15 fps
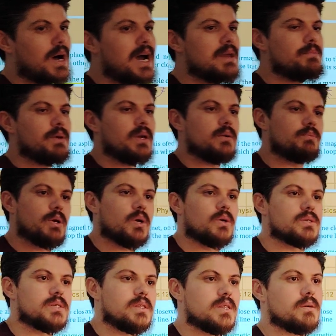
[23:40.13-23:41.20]
Why?
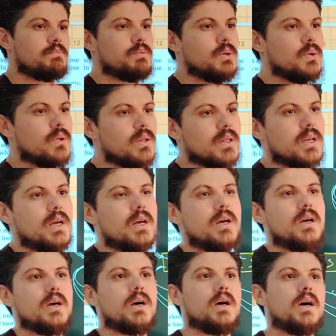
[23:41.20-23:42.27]
Because in the
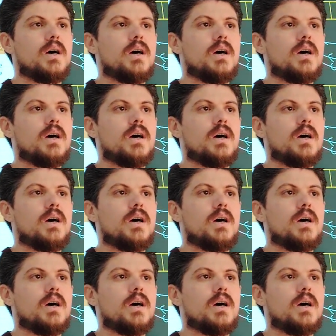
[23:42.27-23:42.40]
pole,